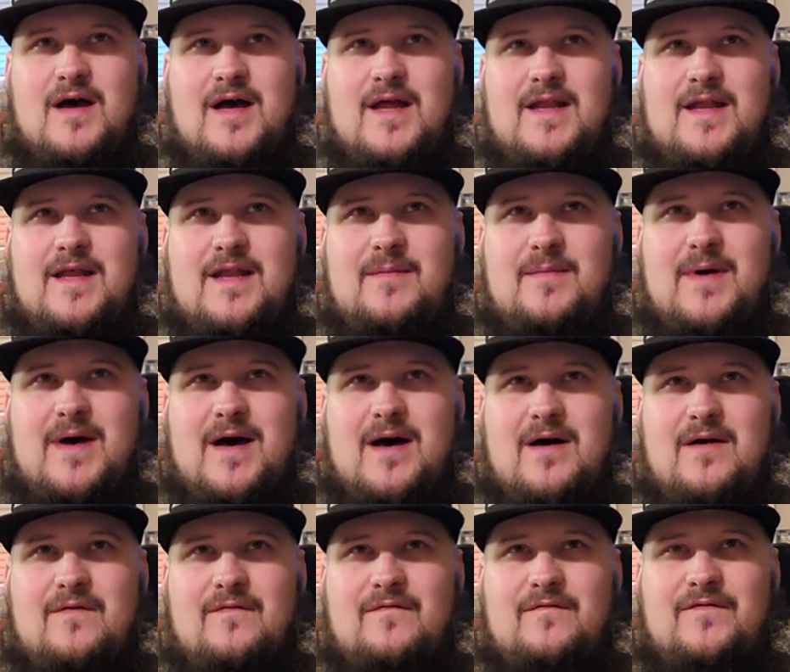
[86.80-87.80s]
I did
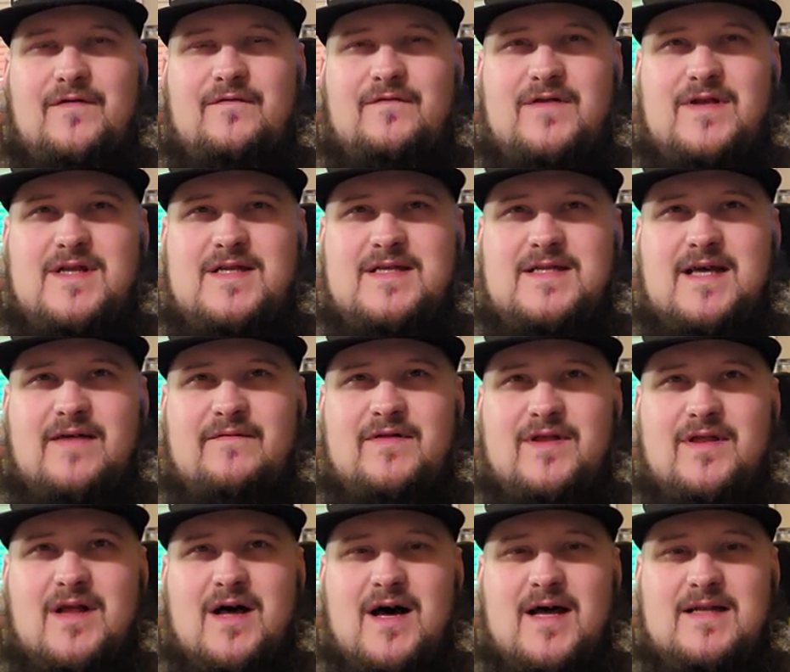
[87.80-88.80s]
about
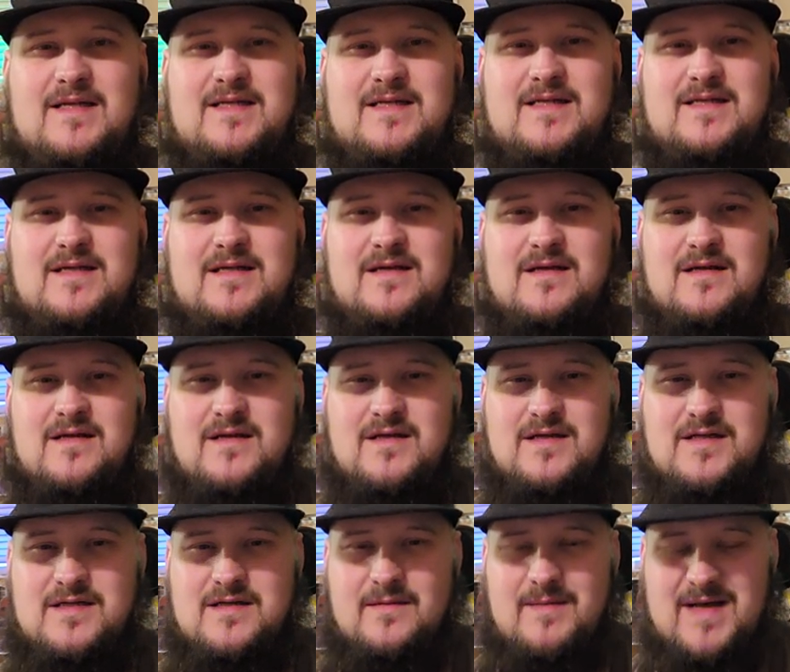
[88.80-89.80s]
fifty-seven lots.
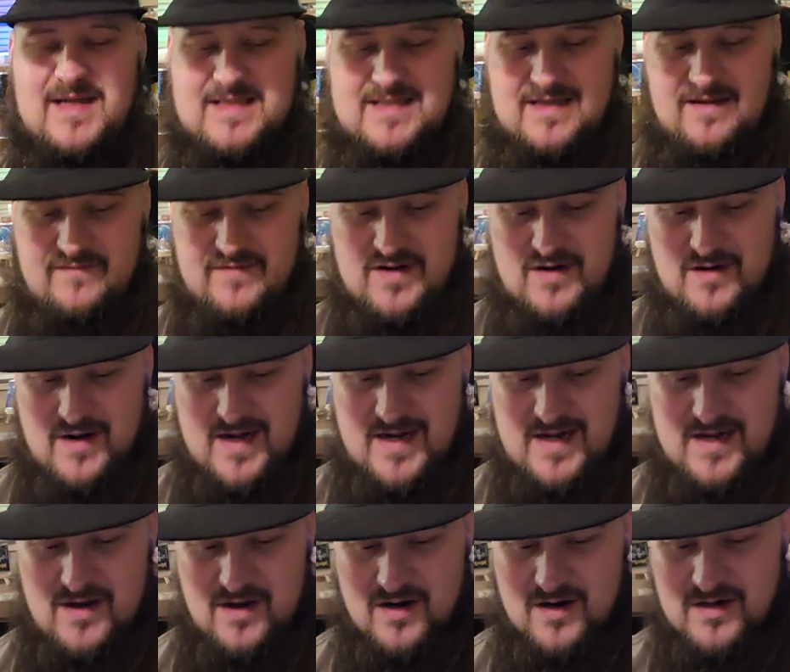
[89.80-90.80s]
So about 70 or
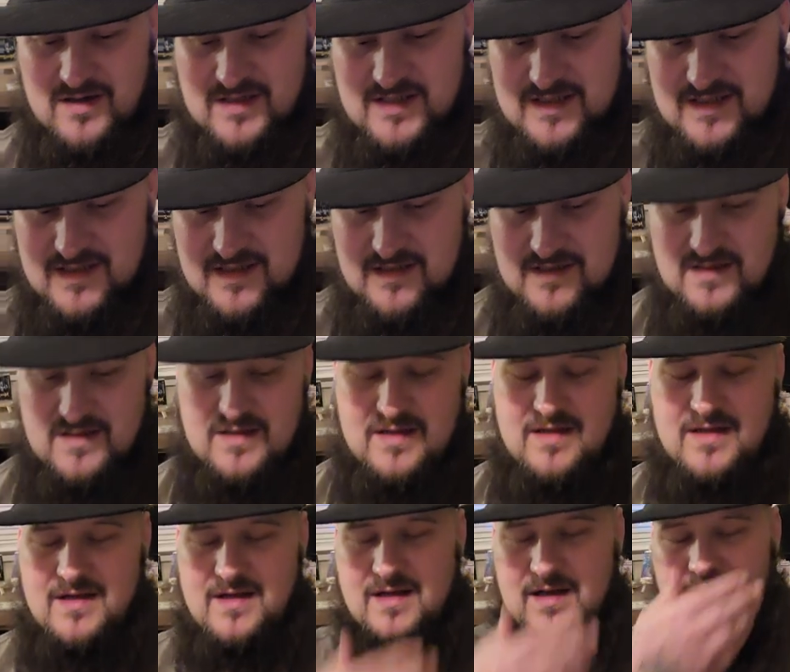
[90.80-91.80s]
80 cards.
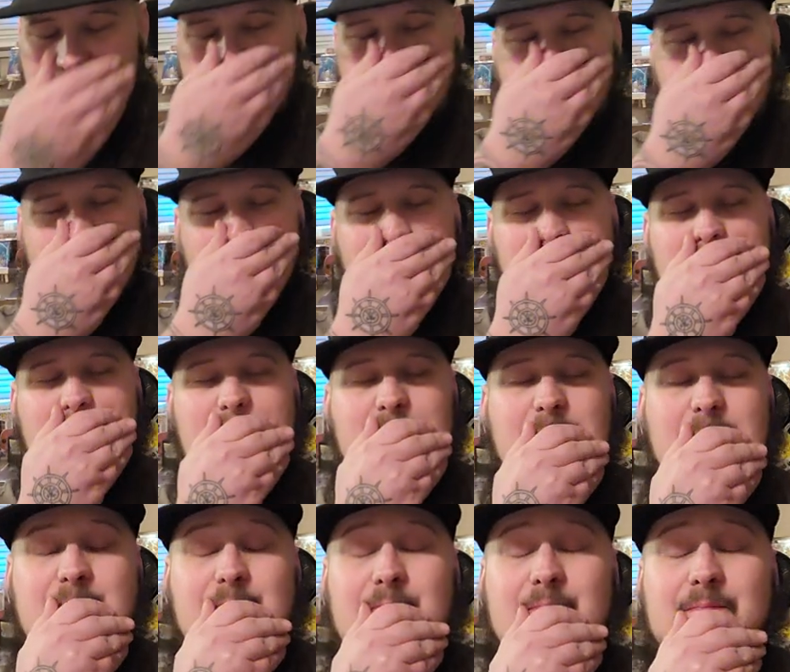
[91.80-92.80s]
Um,
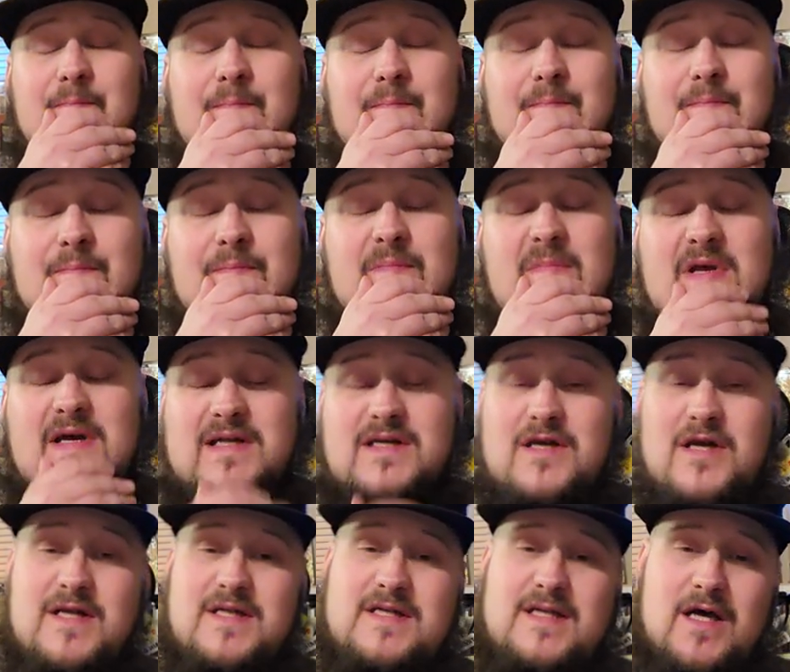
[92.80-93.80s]

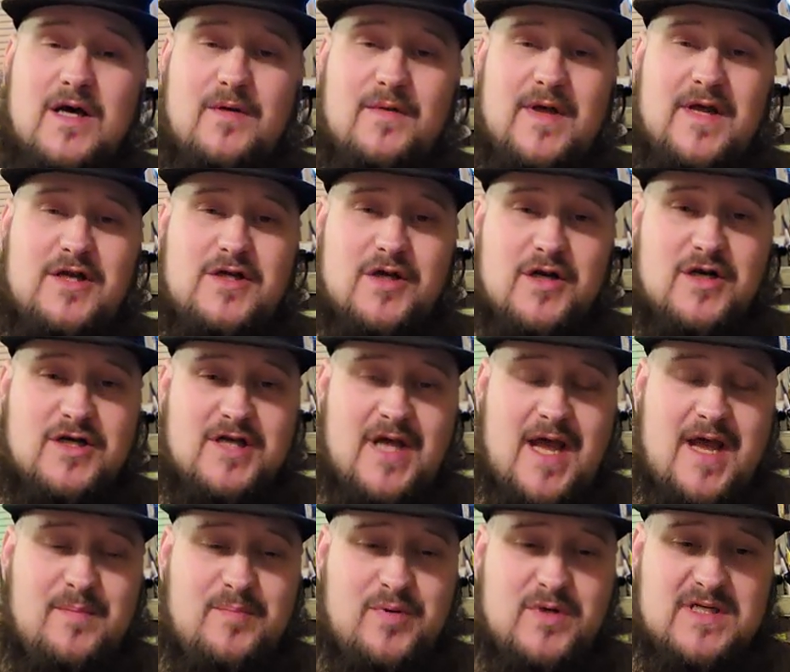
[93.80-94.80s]
it's good. So they charge
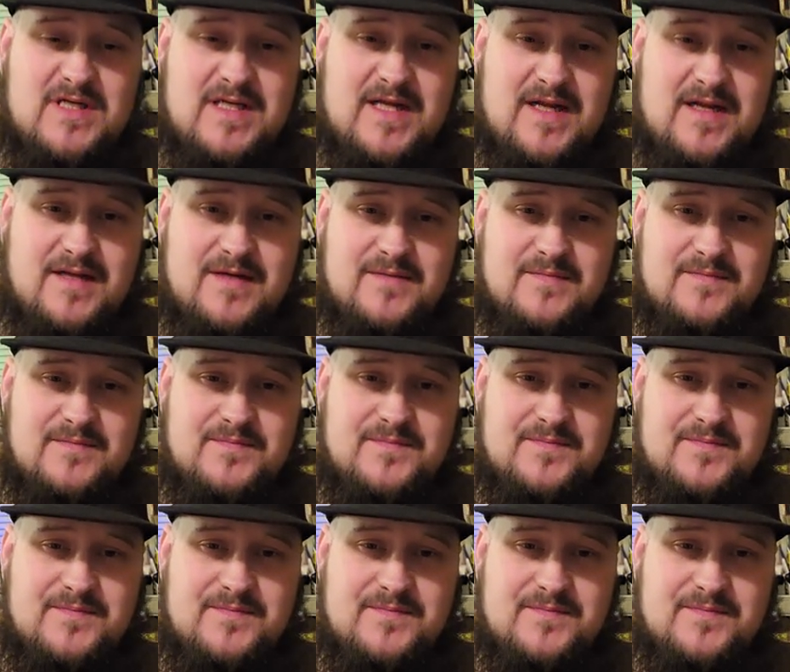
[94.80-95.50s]
8%.